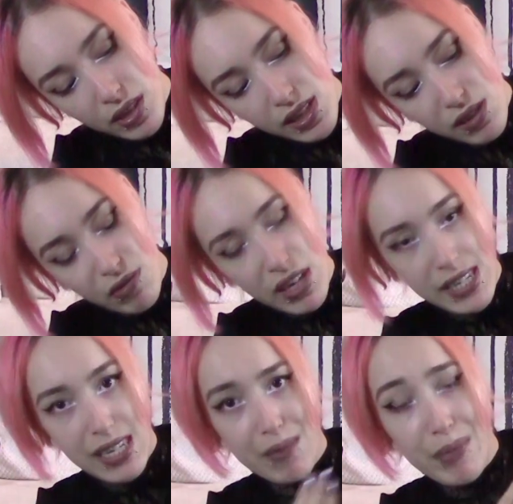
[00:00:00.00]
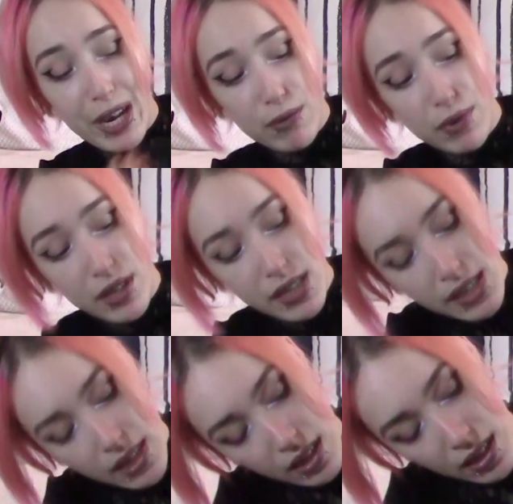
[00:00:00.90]
It's facing
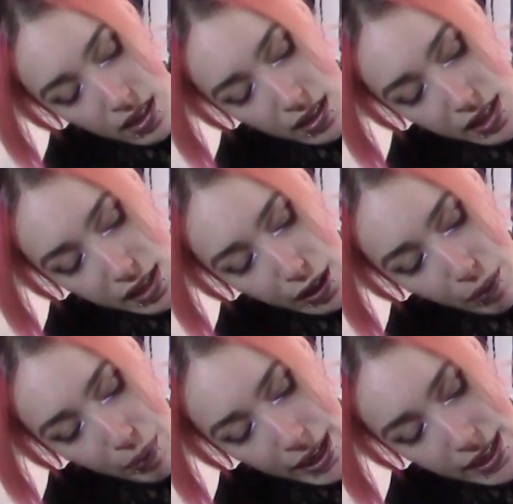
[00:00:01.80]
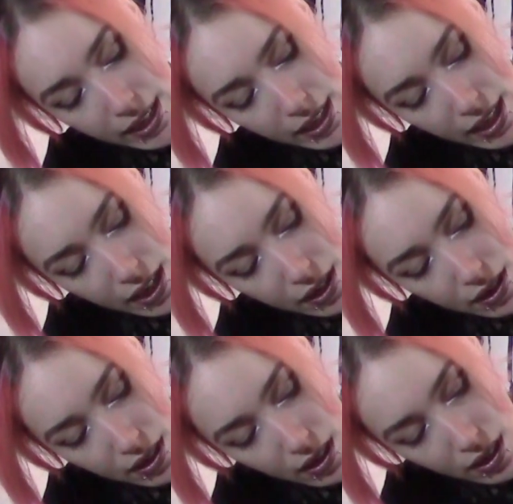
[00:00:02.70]
backwards. This little pendant here
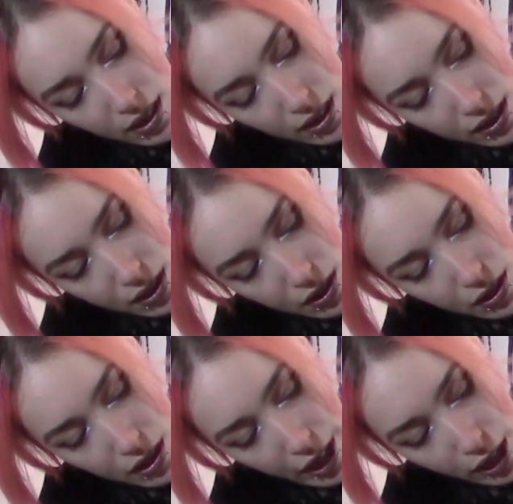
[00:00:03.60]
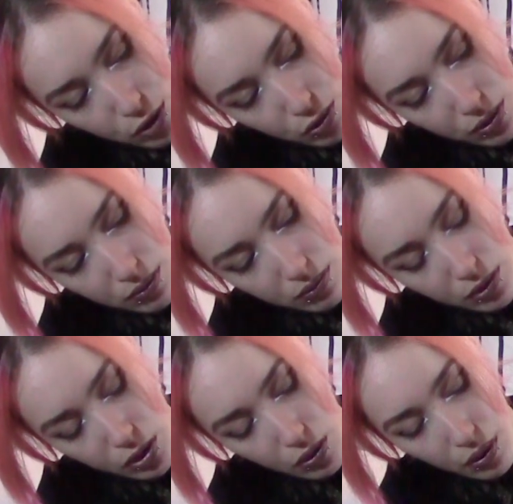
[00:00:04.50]
under the actual,
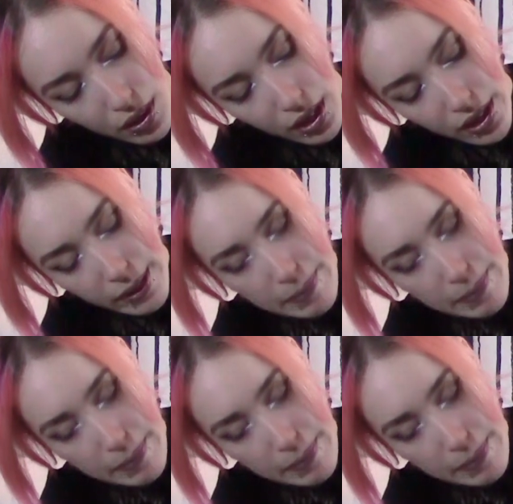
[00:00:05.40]
you know, thing.